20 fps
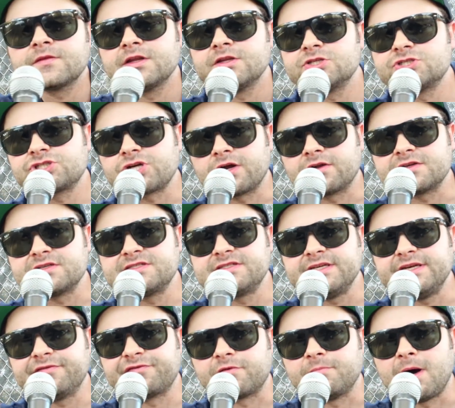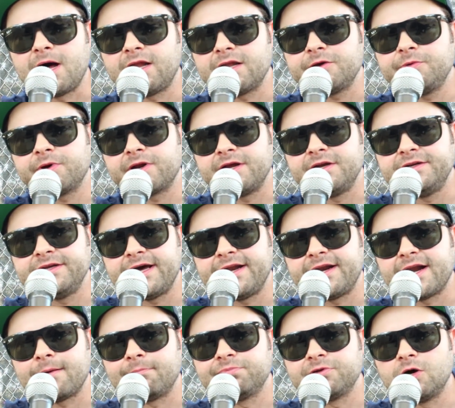It's Charlie Scene from Hollywood Undead,
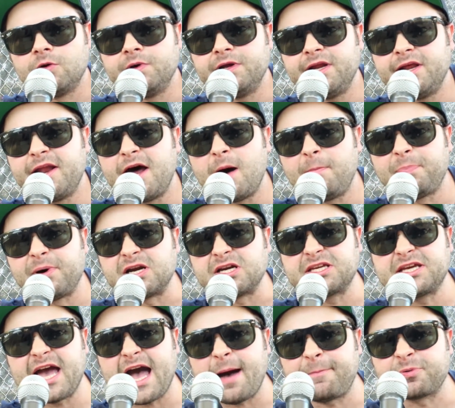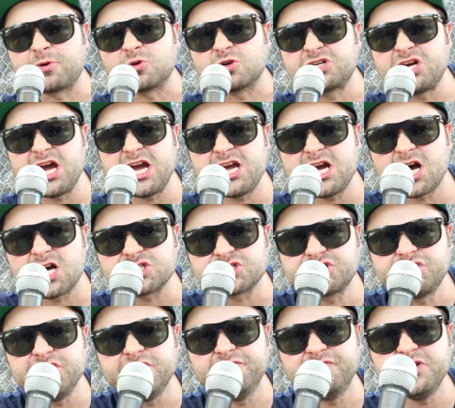and I'm blowing it up on Capital Chaos
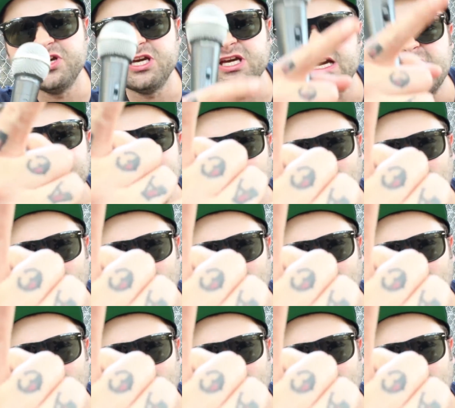TV.